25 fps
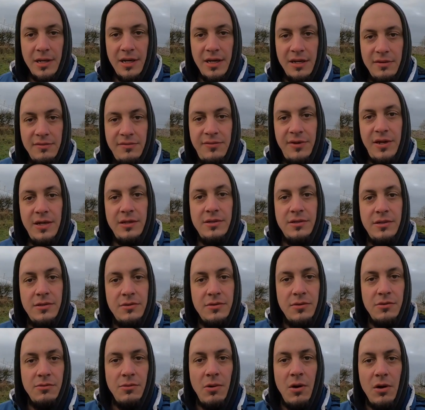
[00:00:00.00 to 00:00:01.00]
clean feet
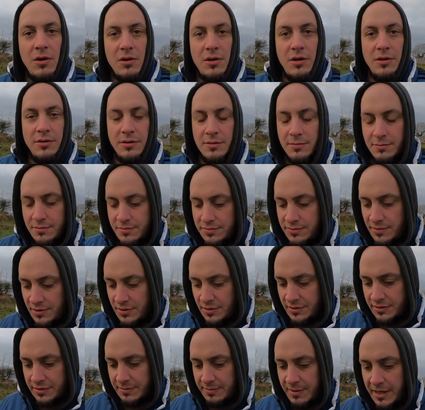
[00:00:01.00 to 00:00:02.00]
to walk on them.
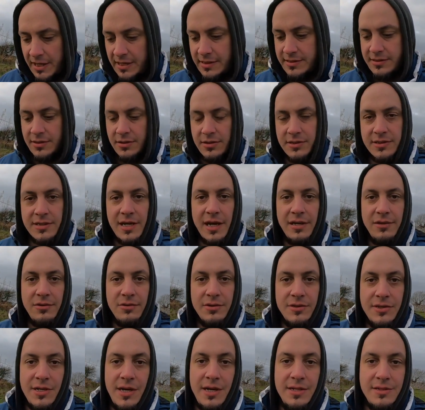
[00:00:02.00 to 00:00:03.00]
And the beds are
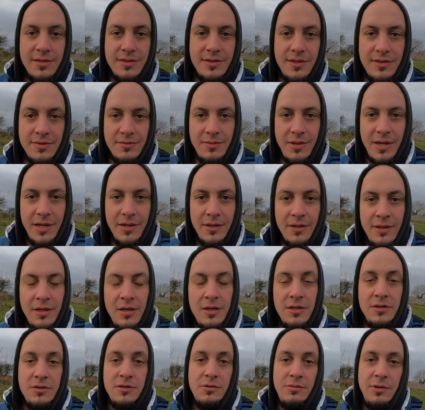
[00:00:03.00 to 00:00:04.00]
standard sizes as well,
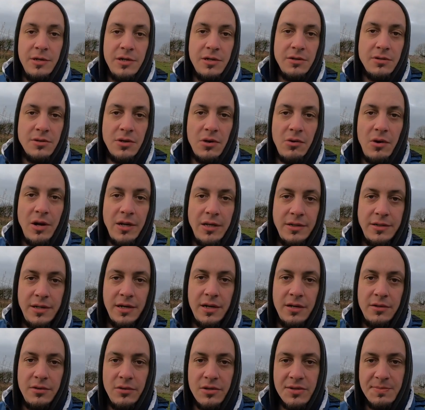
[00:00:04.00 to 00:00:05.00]
so we can grow
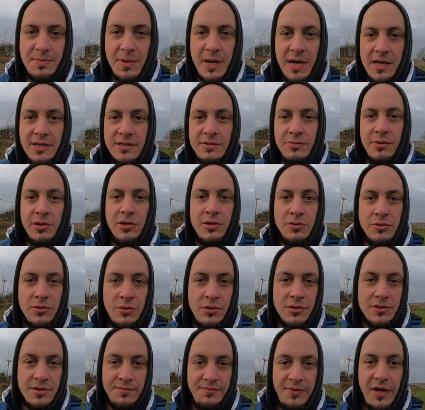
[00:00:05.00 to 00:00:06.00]
anything in those beds. We could
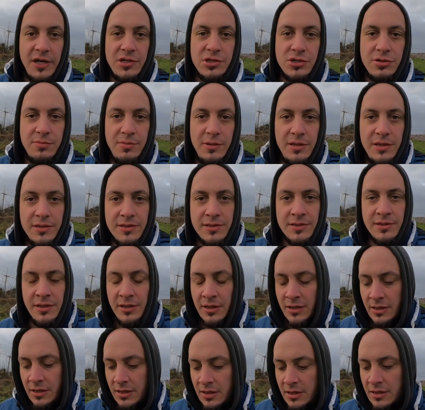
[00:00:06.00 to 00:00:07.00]
grow some vegetables,
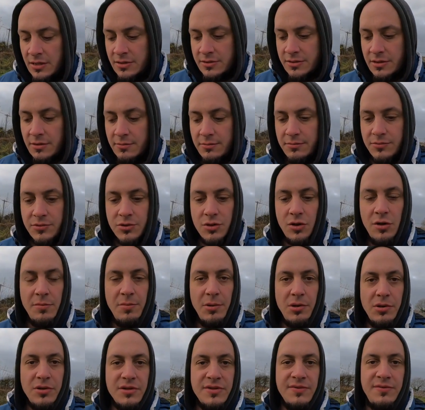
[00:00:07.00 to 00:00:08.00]
some
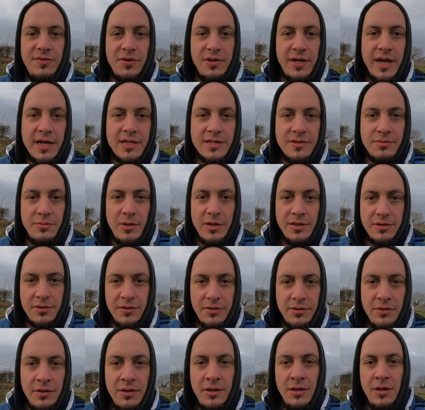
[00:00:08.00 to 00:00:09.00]
tubers for next
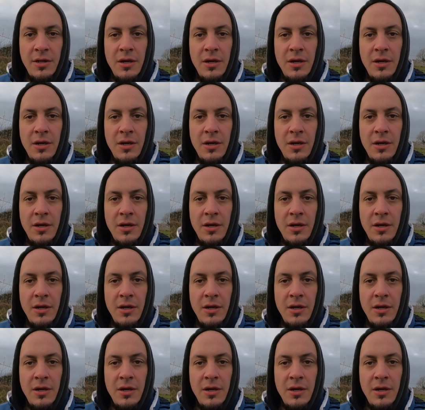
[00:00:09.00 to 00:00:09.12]
winter,